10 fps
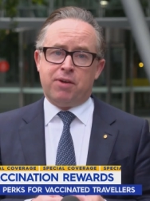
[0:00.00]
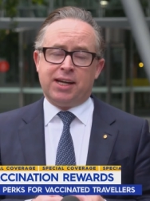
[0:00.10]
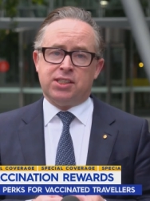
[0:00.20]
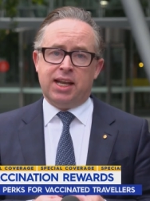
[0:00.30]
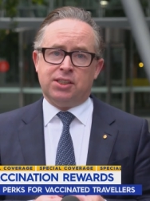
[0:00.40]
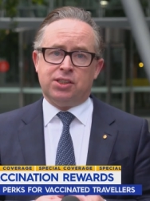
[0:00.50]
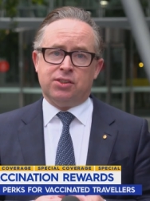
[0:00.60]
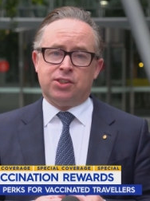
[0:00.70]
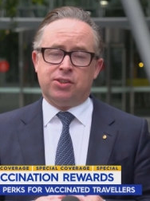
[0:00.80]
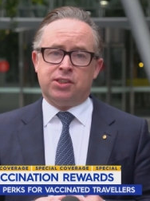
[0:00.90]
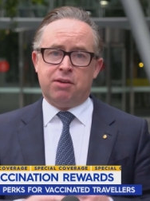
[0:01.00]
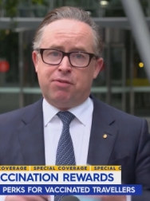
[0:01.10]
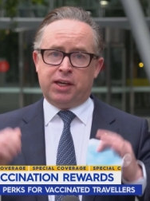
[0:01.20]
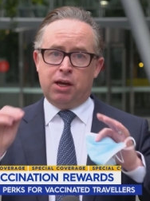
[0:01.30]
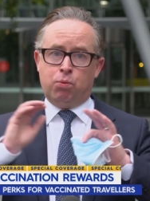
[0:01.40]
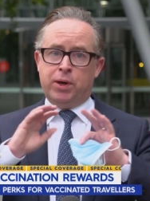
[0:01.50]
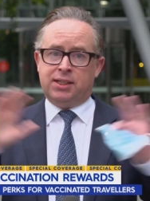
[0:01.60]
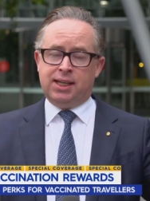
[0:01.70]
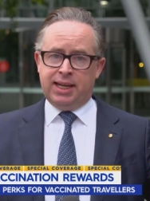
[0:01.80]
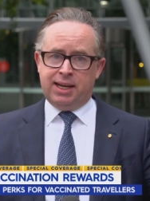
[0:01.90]
vaccination certificate, we
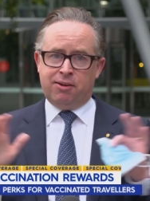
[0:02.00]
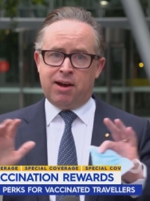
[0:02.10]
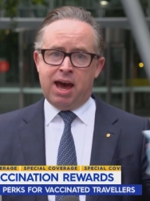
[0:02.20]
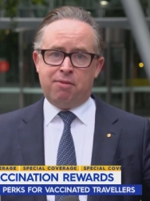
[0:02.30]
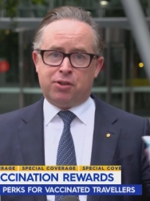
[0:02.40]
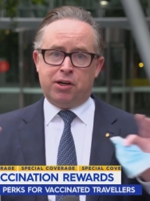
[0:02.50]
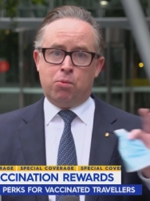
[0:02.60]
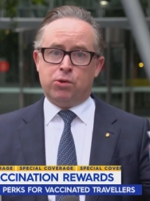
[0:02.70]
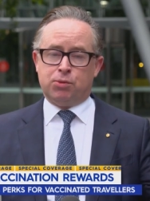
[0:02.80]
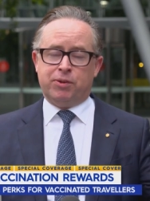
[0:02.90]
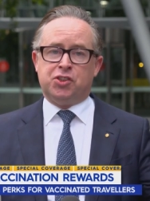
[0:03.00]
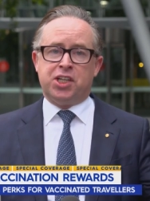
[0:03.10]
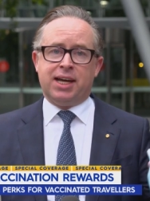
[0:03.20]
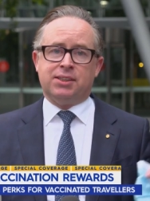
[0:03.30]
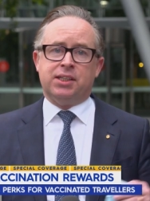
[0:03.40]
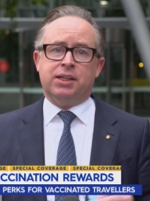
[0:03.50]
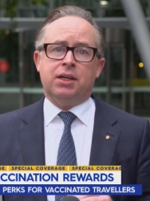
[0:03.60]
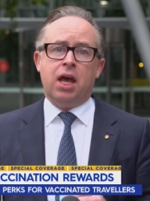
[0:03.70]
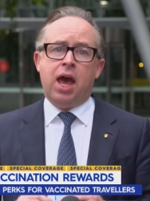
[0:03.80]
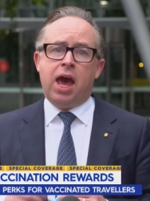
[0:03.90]
delete it after it once we've checked it,
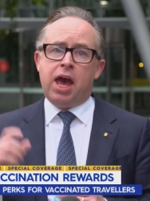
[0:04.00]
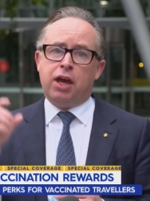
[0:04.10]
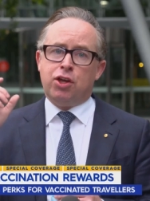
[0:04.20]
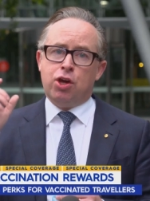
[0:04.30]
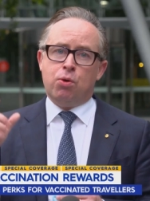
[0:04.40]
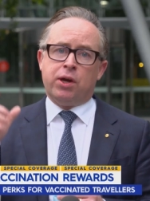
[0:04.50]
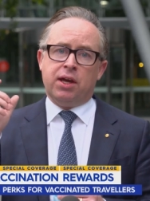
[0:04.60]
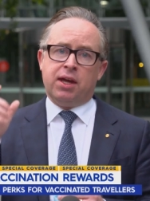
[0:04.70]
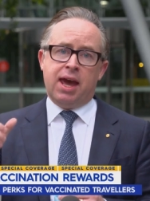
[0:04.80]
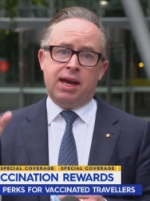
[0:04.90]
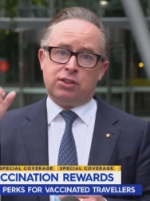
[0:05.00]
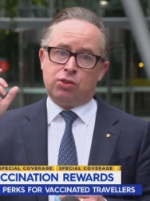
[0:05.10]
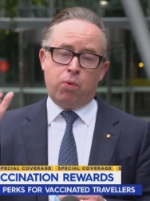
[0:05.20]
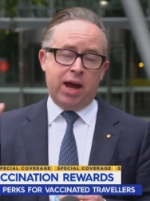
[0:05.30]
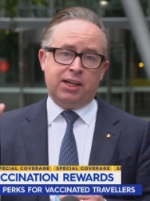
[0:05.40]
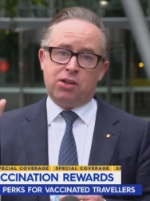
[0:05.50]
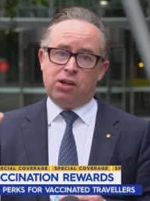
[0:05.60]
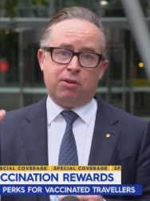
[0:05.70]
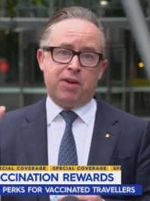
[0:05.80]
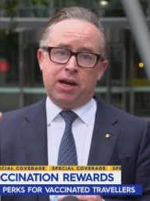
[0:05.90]
you can get
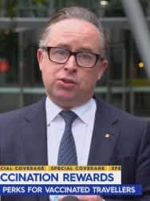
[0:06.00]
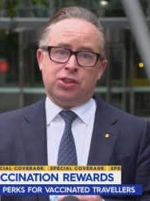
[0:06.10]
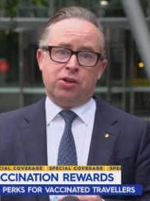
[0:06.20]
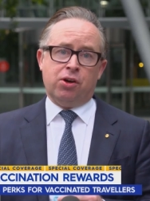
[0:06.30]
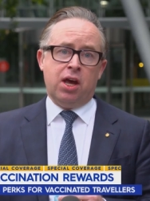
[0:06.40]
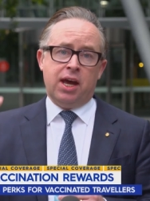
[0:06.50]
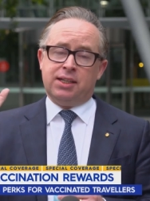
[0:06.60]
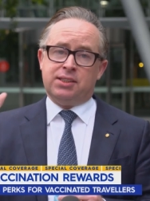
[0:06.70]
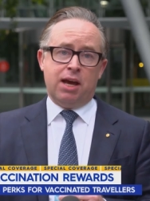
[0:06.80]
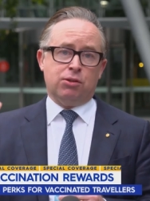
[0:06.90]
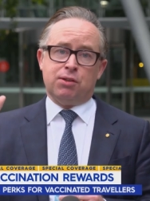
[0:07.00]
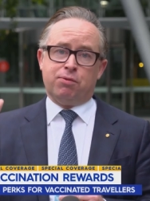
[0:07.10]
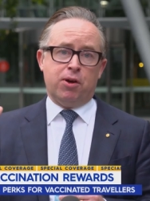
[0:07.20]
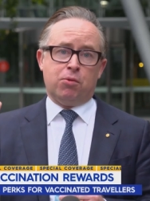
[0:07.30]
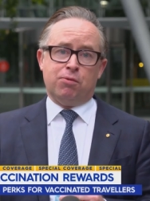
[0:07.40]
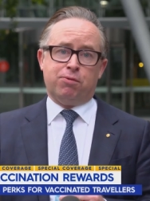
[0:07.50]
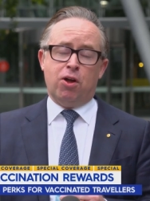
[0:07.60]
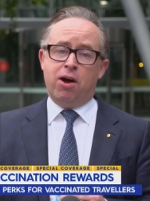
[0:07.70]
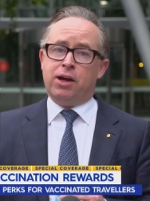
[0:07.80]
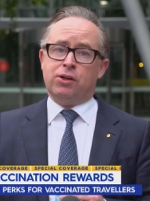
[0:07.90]
$20 voucher, 1,000 frequent
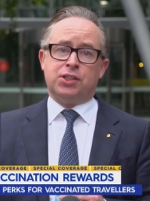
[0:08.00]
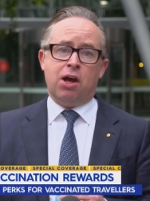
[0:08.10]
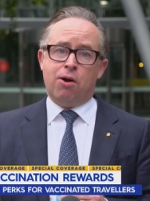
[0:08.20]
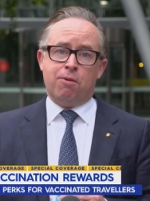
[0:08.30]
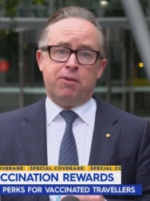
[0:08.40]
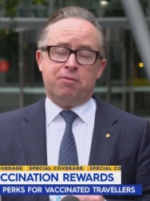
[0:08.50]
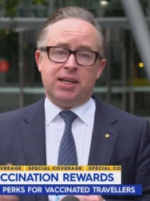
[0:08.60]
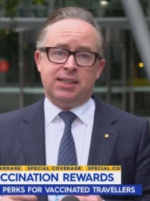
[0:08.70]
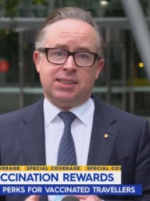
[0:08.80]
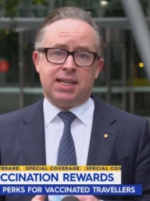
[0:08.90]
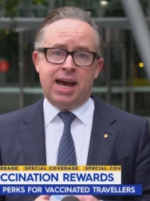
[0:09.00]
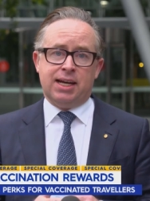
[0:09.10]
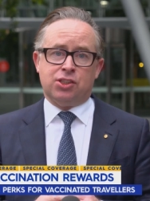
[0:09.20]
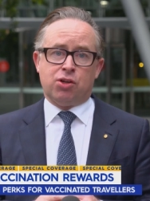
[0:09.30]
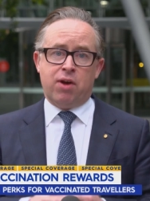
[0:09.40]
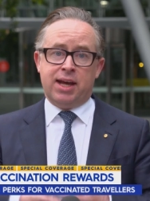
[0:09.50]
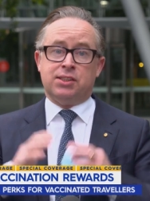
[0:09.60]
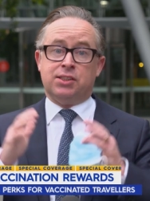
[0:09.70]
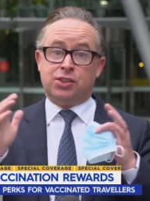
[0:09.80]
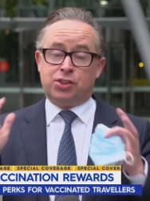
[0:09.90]
flyers, or 15 status
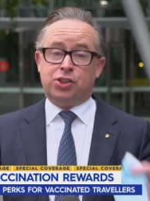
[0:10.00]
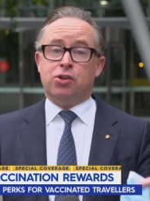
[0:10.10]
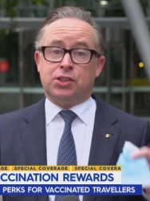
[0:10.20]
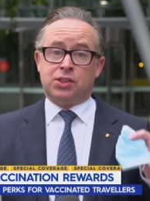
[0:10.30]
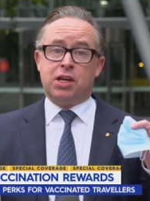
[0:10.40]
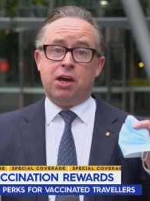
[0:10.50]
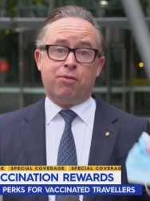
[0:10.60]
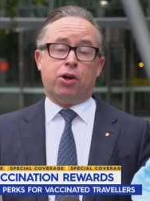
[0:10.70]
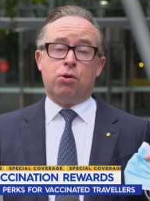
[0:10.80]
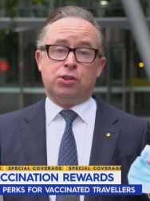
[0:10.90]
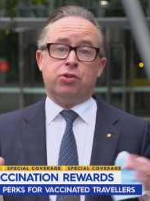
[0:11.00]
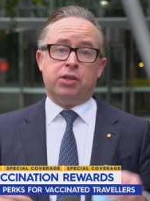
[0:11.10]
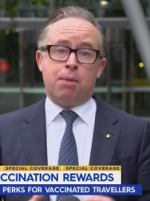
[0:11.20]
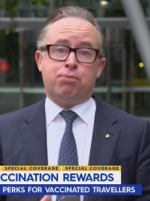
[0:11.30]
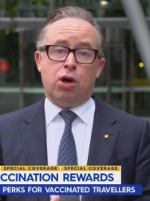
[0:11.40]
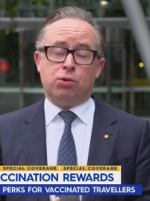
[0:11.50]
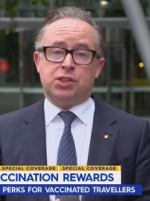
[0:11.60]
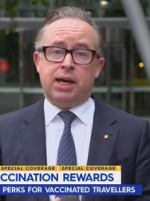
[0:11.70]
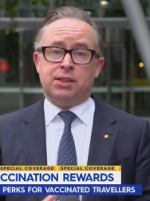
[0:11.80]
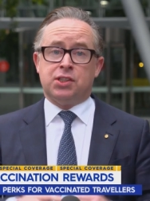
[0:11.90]
credits just for going through that
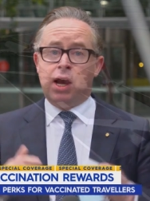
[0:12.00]
process.